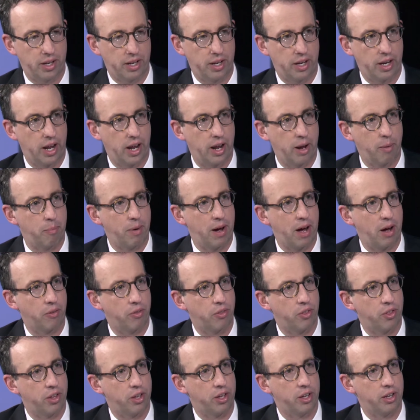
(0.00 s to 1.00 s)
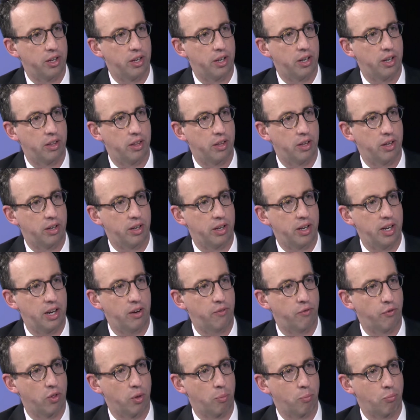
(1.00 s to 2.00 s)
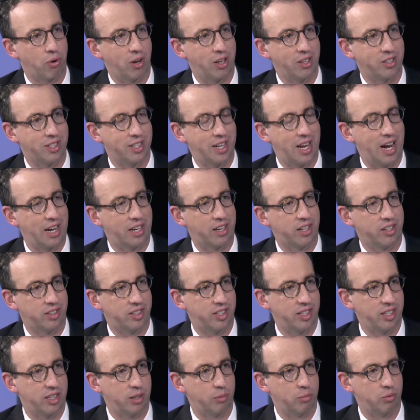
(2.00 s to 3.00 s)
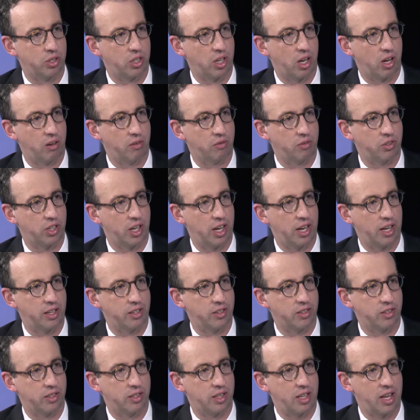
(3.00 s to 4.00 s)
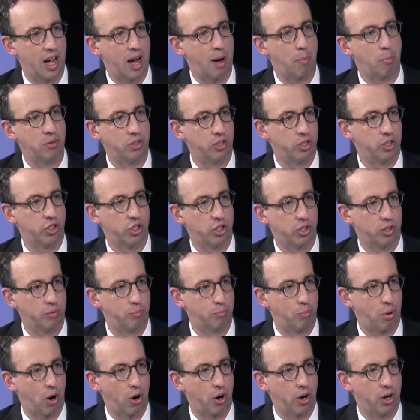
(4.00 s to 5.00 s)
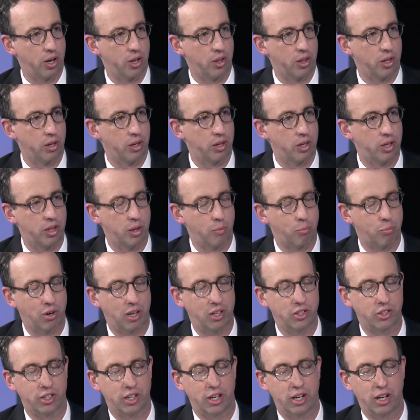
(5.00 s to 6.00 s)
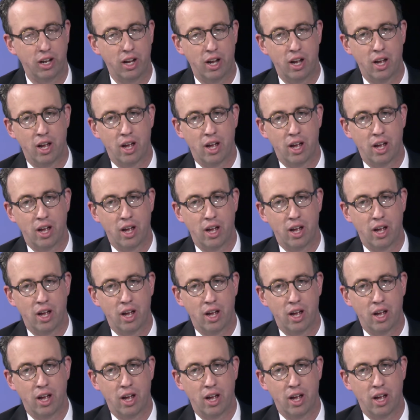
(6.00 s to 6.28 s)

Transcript: today about the need for the press not to see themselves as the opposition party to the president,